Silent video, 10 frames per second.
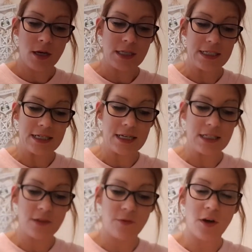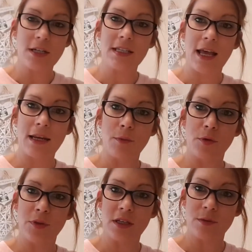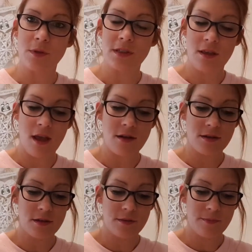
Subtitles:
I didn't need to fight it anymore, this was the end.